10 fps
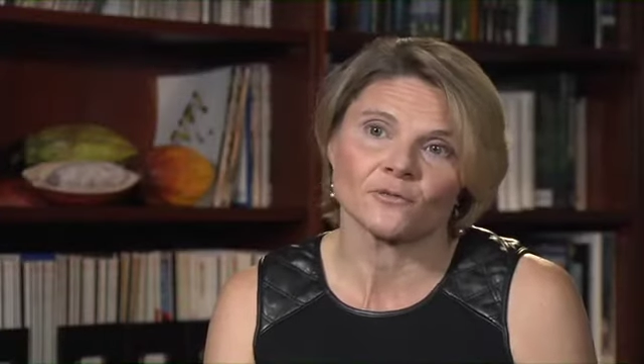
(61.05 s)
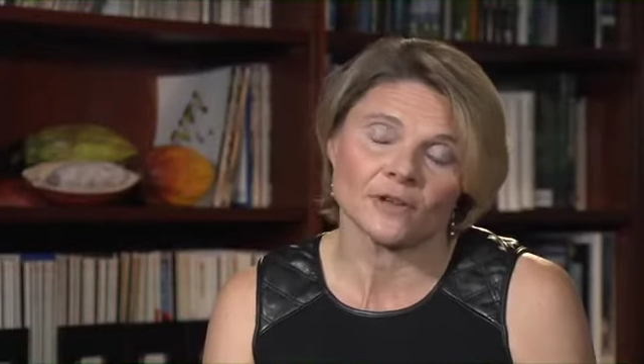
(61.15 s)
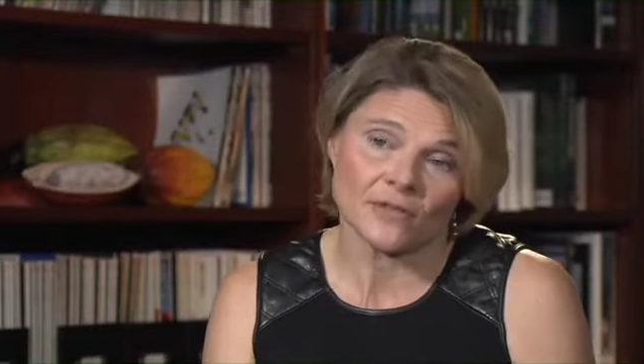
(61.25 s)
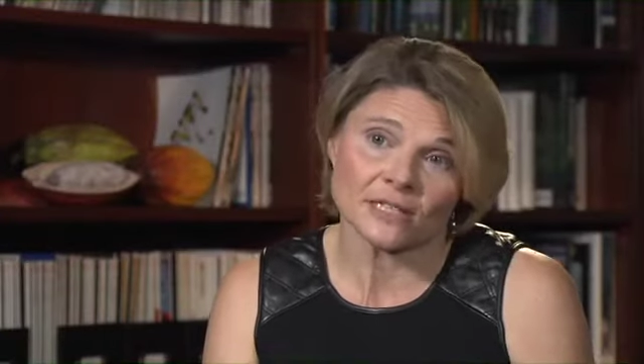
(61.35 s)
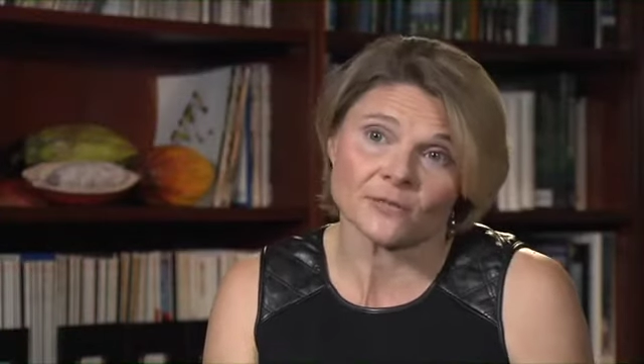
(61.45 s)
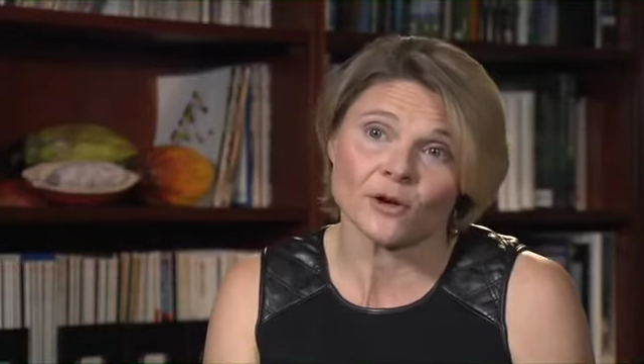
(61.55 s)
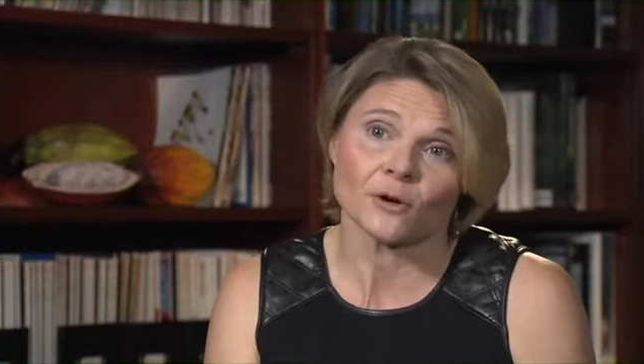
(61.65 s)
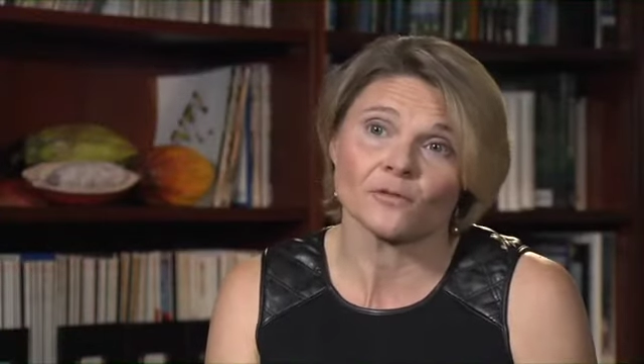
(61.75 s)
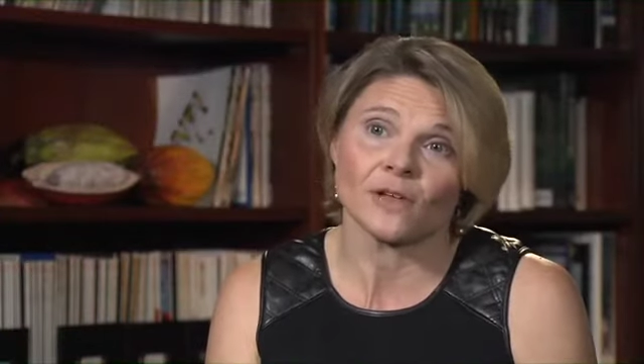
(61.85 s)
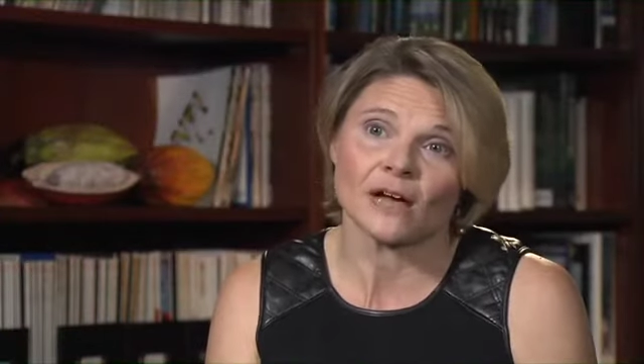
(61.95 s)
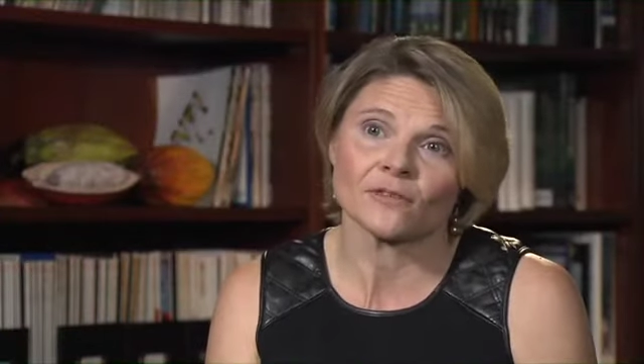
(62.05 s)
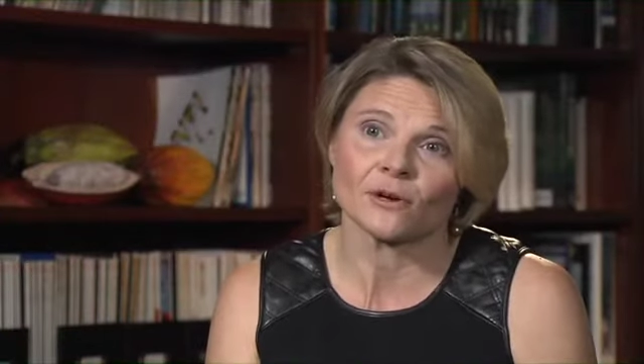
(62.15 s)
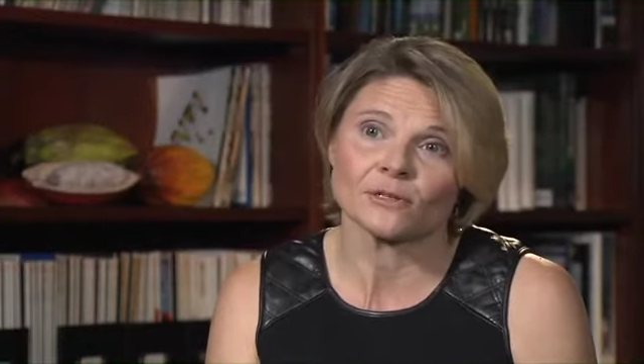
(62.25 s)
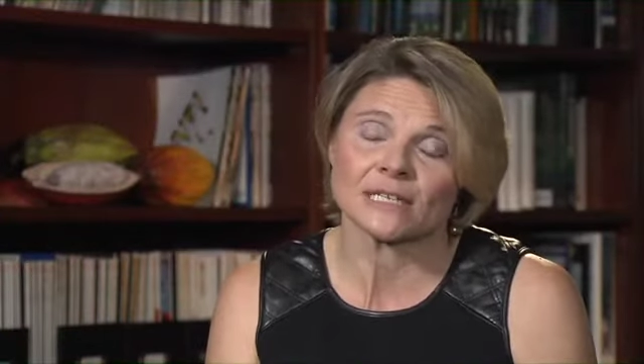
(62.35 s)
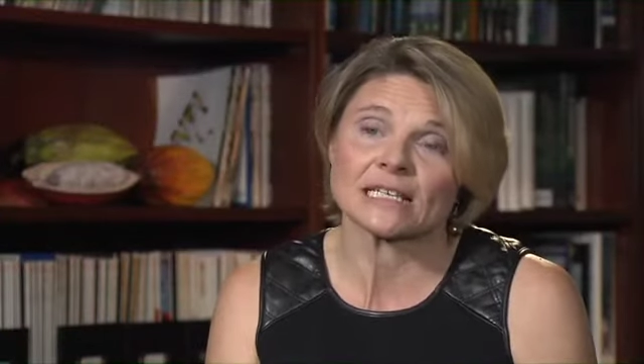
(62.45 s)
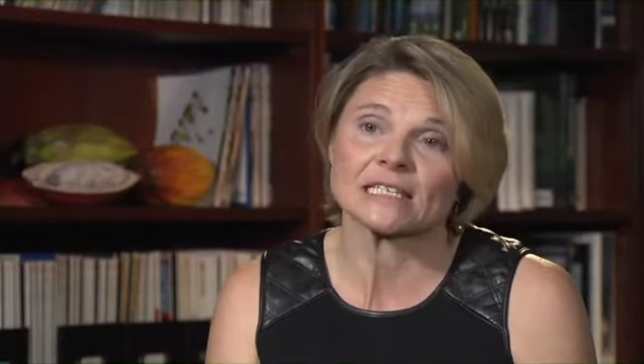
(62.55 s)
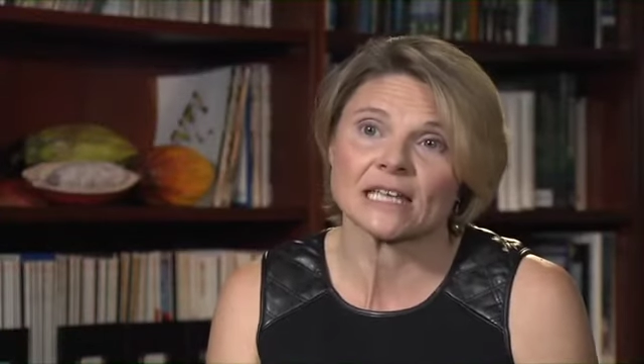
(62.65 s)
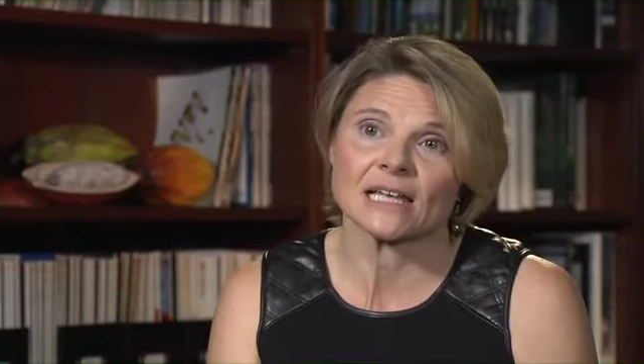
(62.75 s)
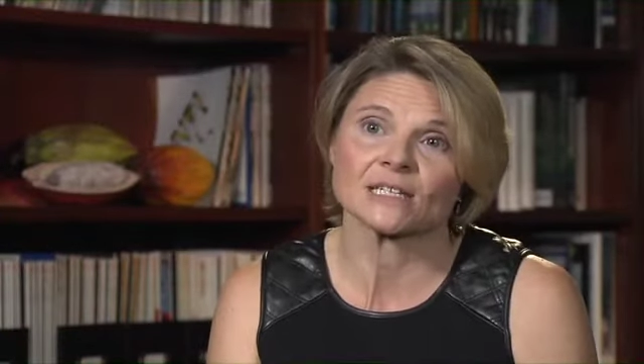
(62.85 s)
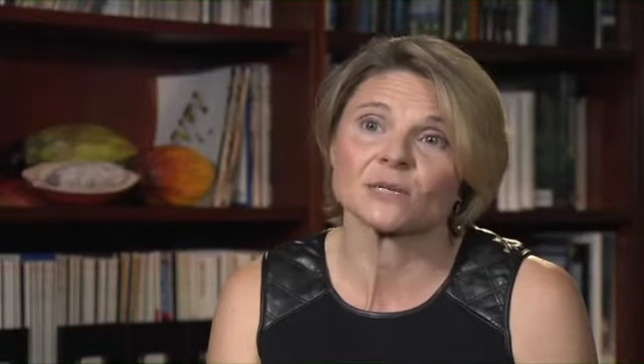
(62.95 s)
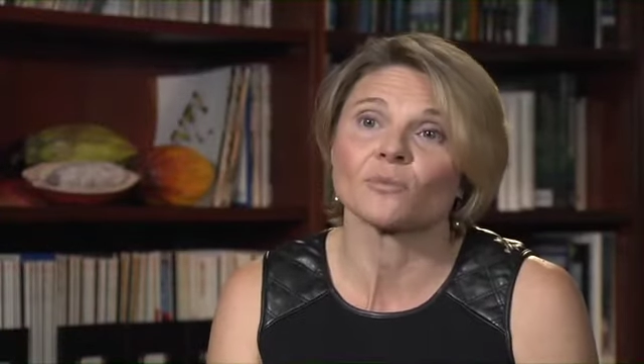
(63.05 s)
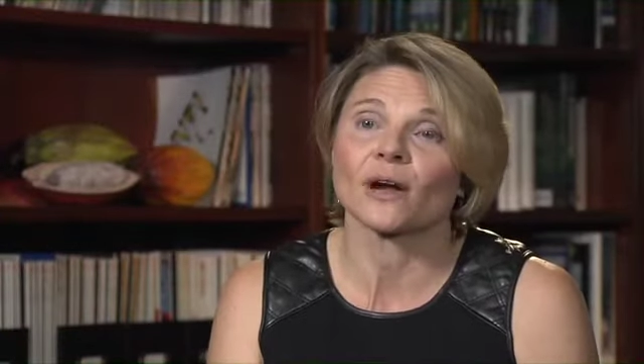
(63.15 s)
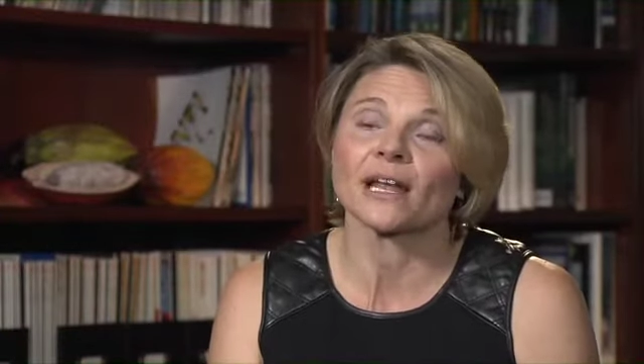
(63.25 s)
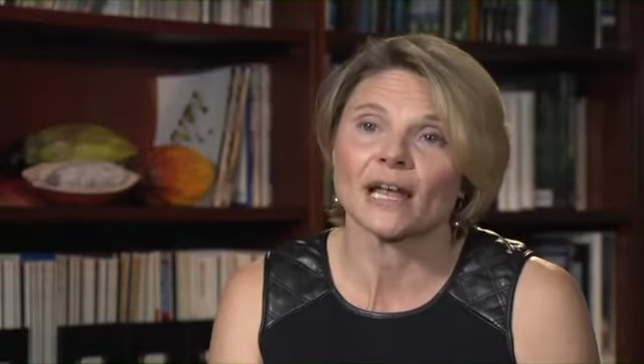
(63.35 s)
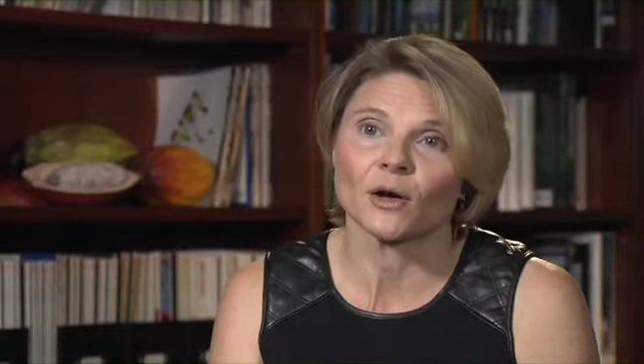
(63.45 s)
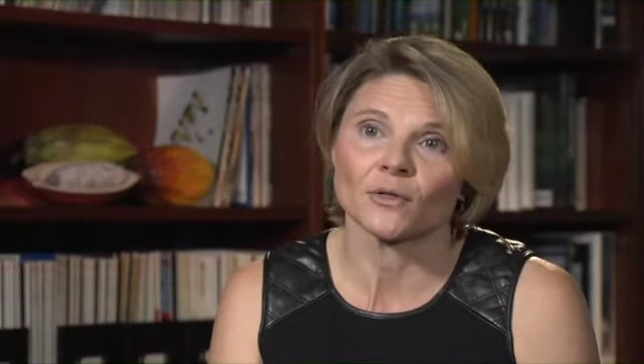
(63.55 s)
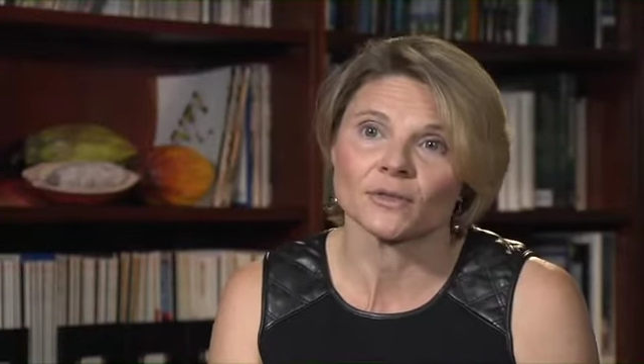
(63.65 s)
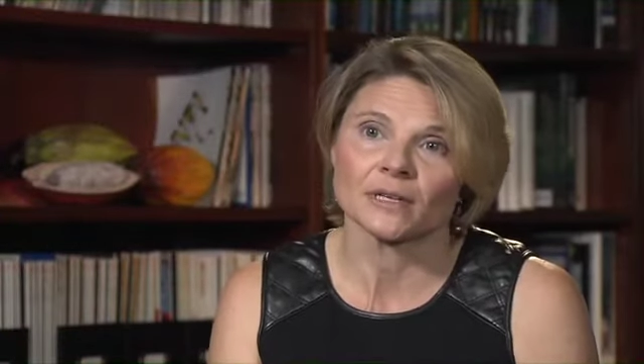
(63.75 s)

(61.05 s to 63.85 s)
effects of cocoa flavanols extend to brain health.